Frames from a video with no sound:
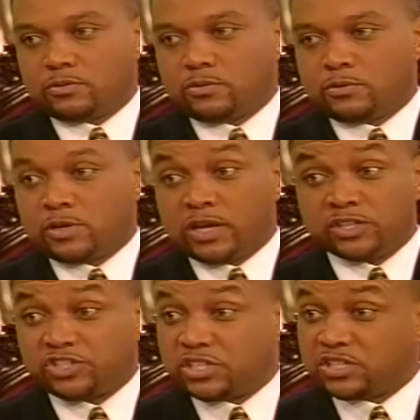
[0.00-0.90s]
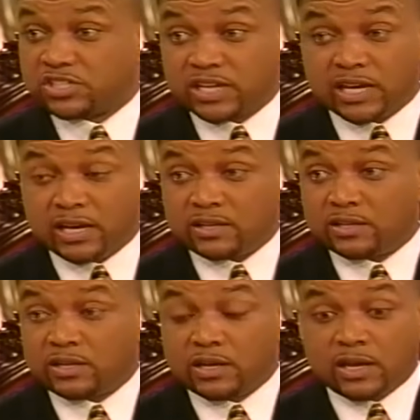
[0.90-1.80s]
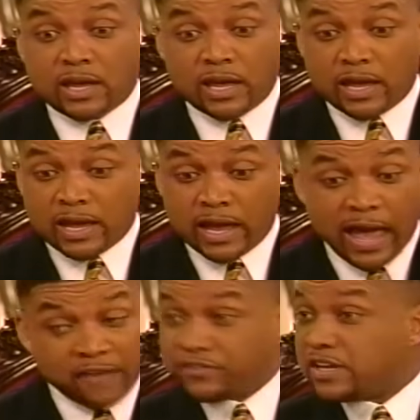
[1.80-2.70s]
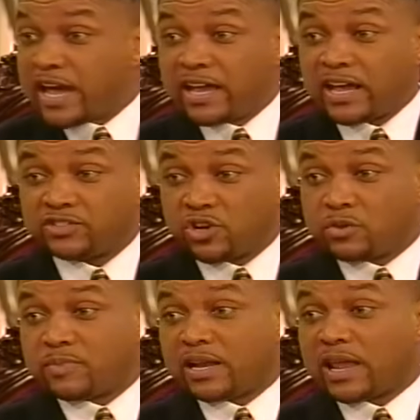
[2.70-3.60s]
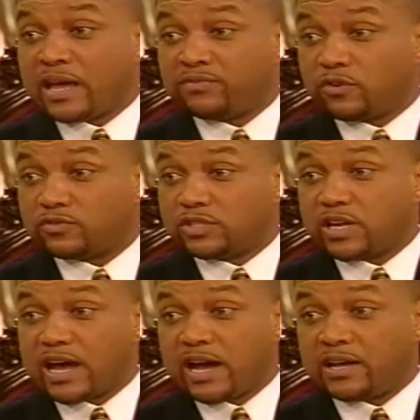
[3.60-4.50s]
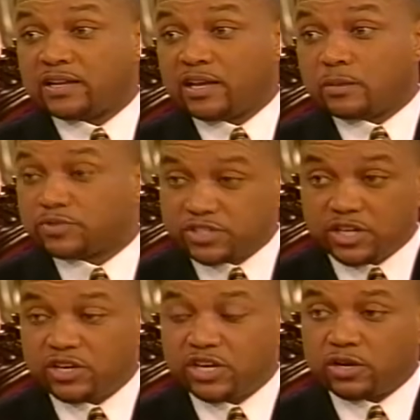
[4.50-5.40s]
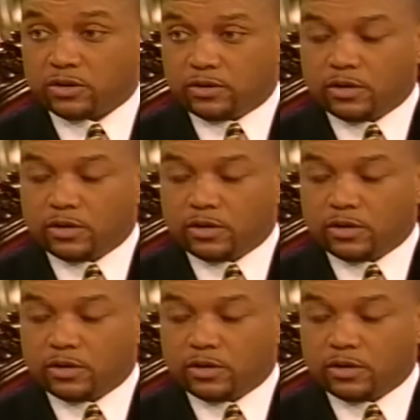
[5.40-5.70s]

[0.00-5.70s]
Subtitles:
And she said, after that, I turned my life over to God, and I'm still here.